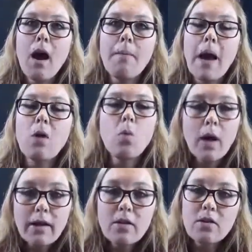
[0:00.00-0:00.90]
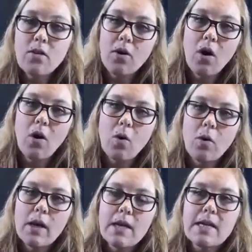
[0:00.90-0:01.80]
I wonder
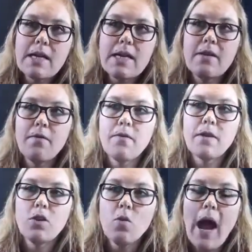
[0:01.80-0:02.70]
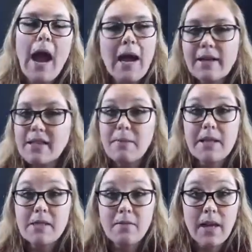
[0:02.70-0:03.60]
though, if you had a
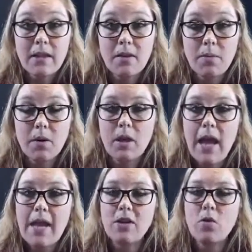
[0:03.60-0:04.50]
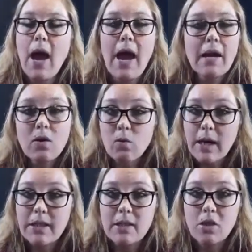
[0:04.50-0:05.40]
space available and you had it
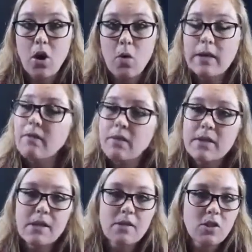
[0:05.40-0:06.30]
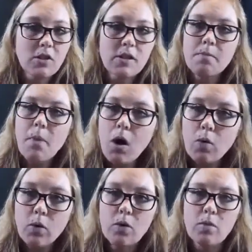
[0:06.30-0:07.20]
ready to go, even if it's just a small
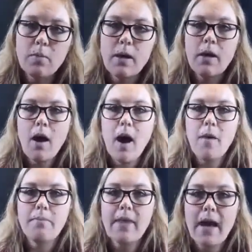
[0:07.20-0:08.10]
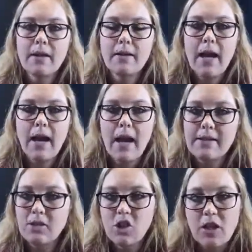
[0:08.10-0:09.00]
room that has
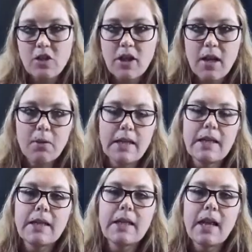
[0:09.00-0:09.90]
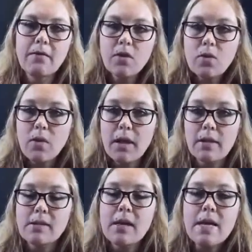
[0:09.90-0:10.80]
a change table in it and a few
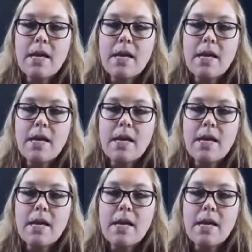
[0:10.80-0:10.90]
things,